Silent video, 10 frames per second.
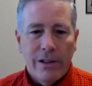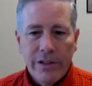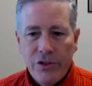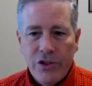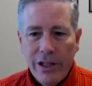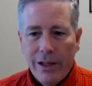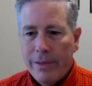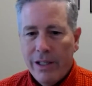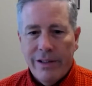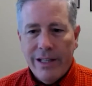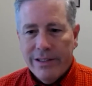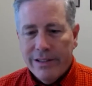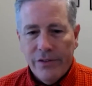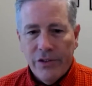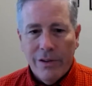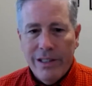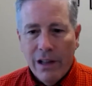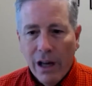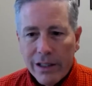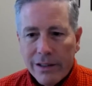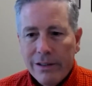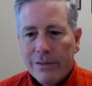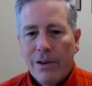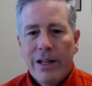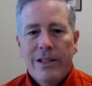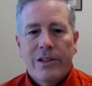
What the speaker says: all these that stuff's already done, right?